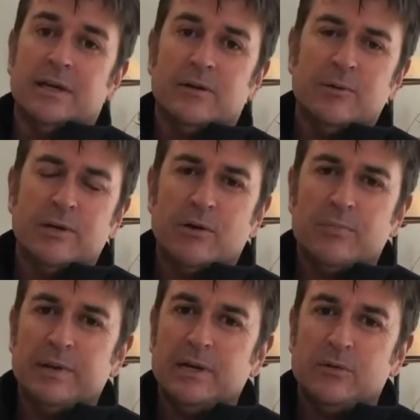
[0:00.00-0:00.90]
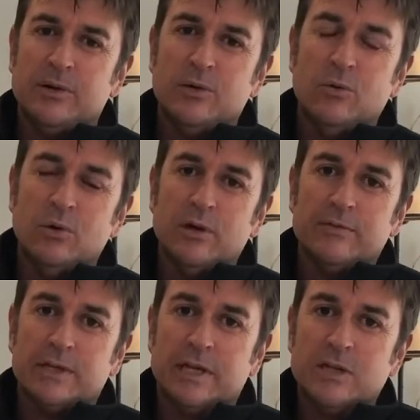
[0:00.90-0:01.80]
We grow Pinot Gris all
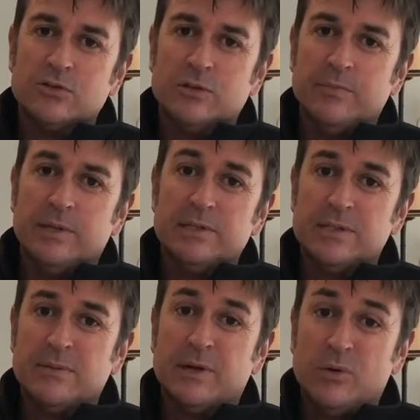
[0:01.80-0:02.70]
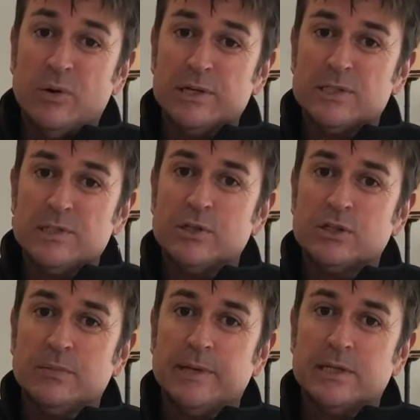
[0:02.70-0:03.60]
over the country, but there's something quite
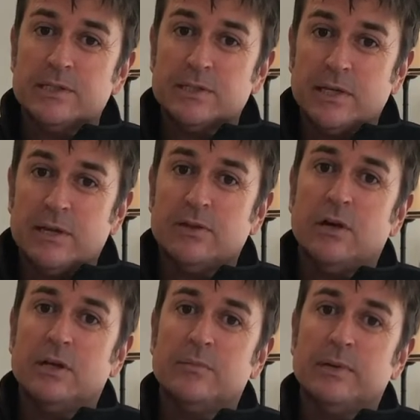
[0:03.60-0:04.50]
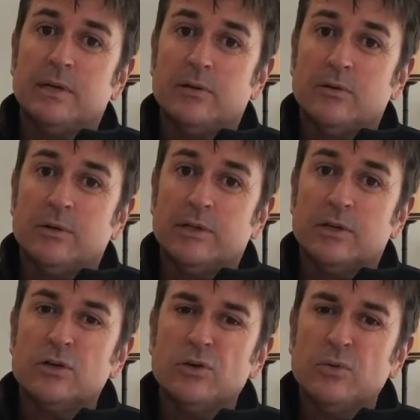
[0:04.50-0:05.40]
special about South Island Pinot Gris.
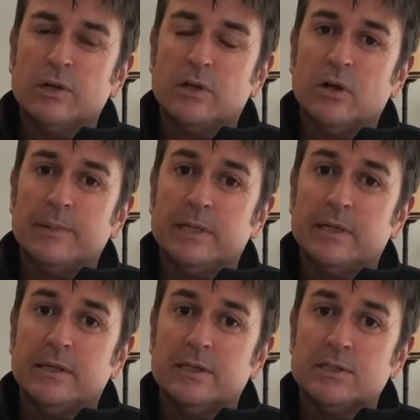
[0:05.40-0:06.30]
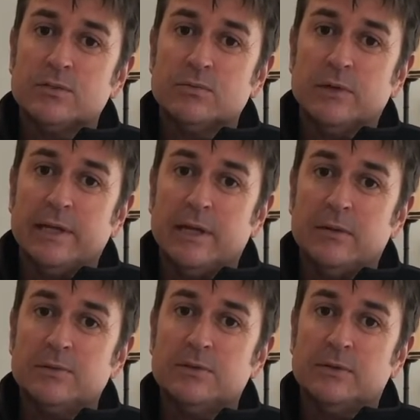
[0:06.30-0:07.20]
The cooler climate down there just really
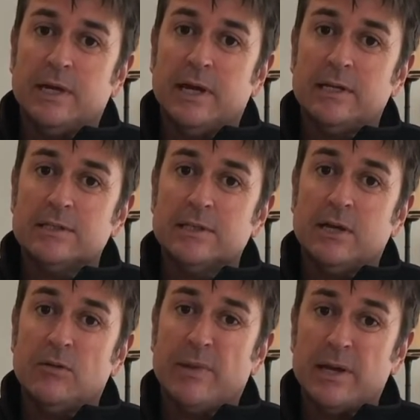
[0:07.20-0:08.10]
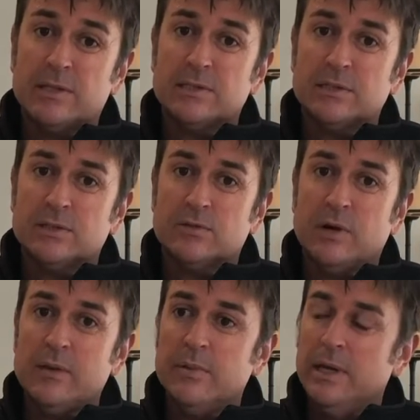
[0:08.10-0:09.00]
helps to enhance the aromatics in this
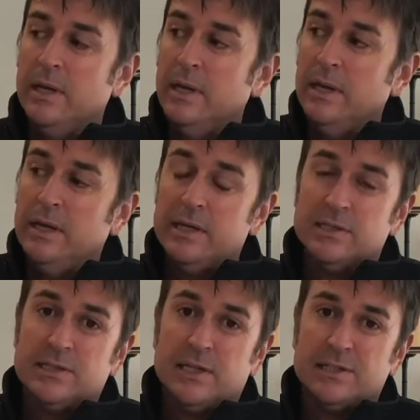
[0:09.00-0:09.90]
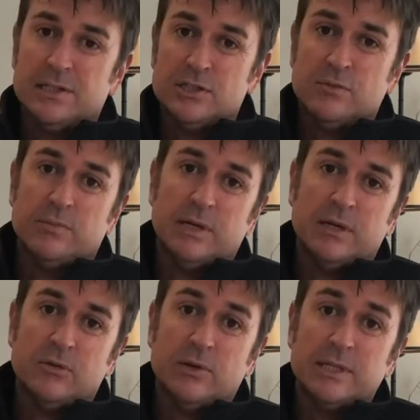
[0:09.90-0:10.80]
grape, and our cellar selection
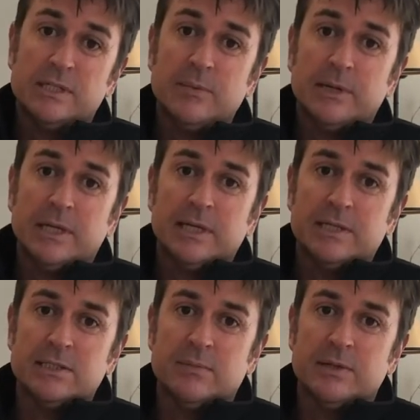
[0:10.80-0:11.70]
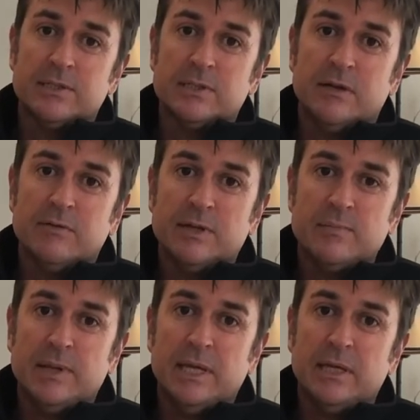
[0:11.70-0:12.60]
Pinot Gris typically exhibits lovely
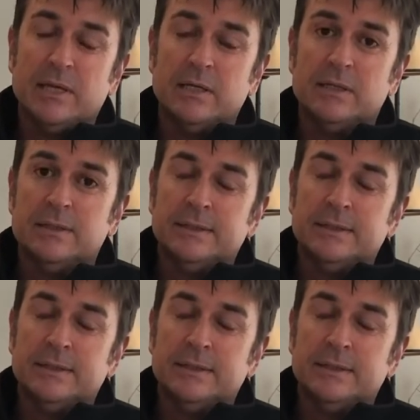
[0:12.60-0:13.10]
pear,